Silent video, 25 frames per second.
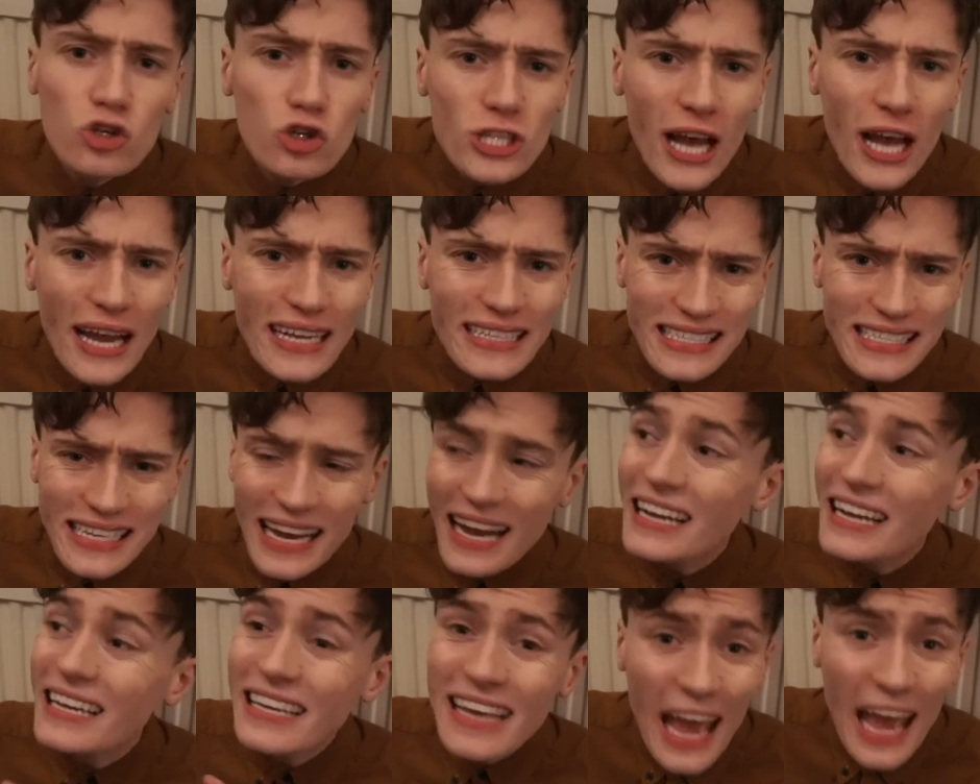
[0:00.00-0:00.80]
good
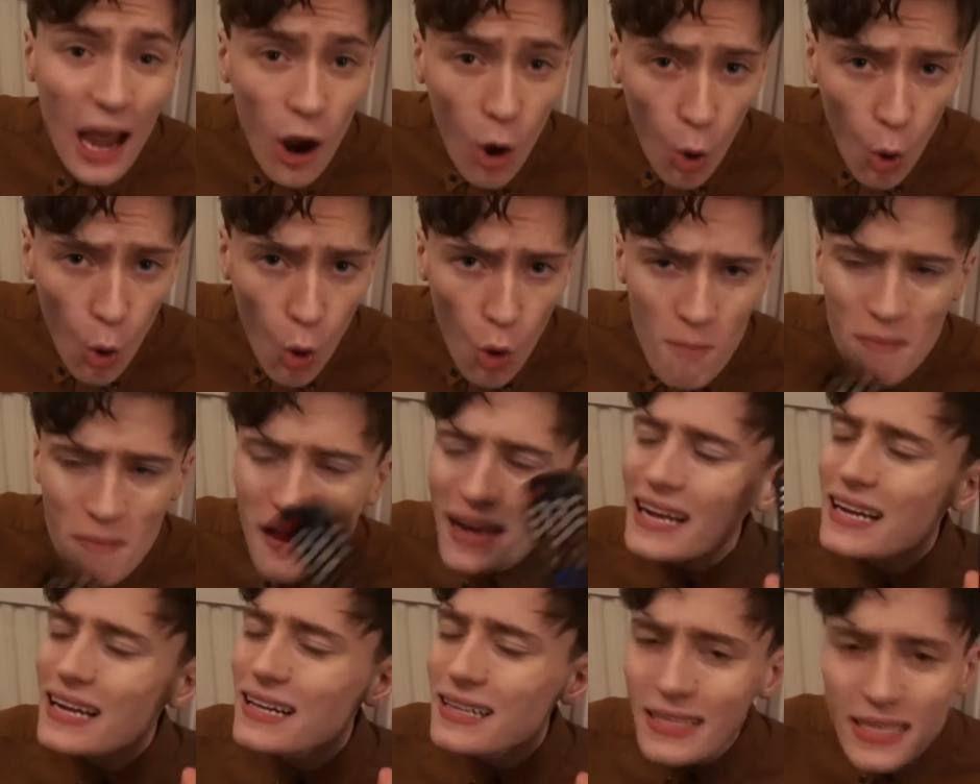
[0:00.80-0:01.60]
idea. Get home,
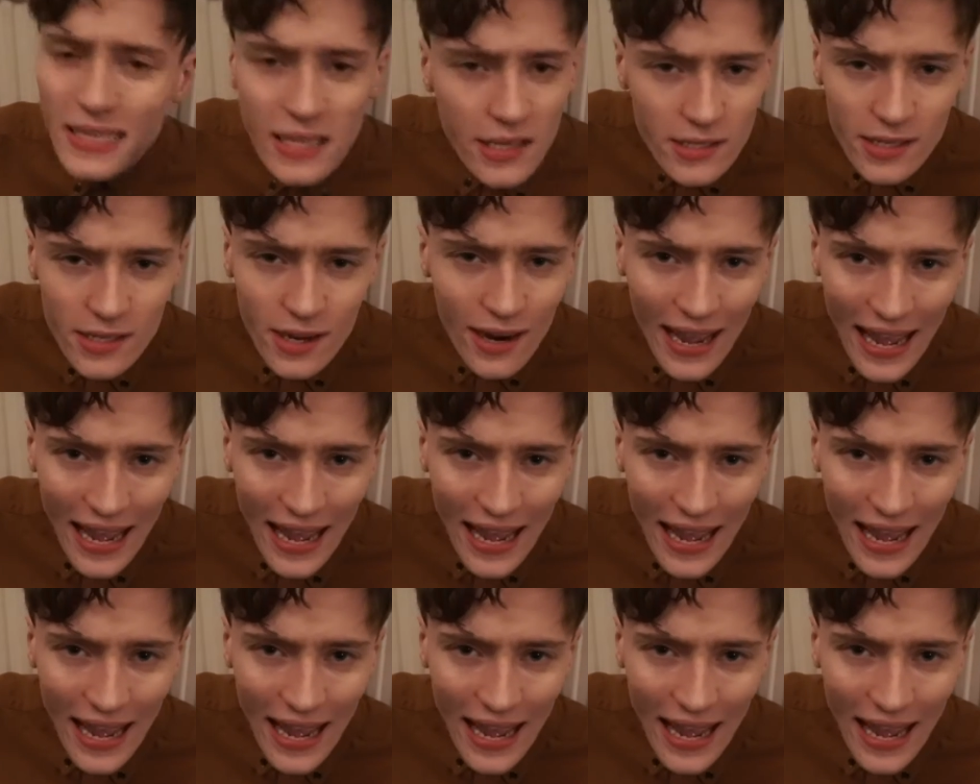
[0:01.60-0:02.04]
clear your